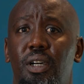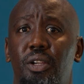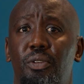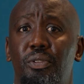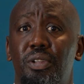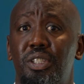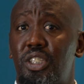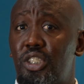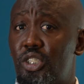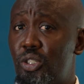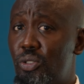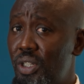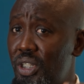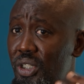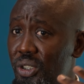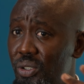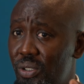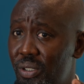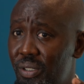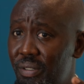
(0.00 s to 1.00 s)

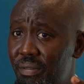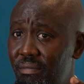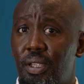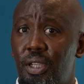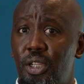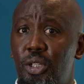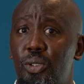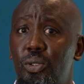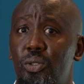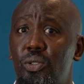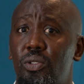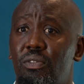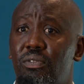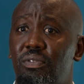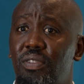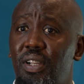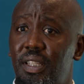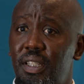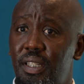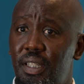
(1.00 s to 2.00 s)
registration, issues of
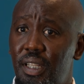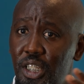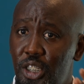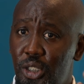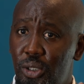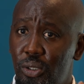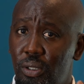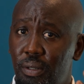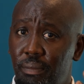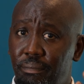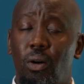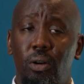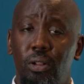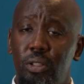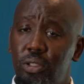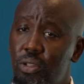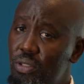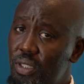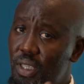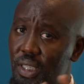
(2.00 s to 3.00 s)
validation. All
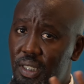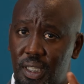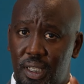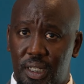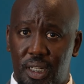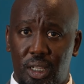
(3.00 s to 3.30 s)
those are set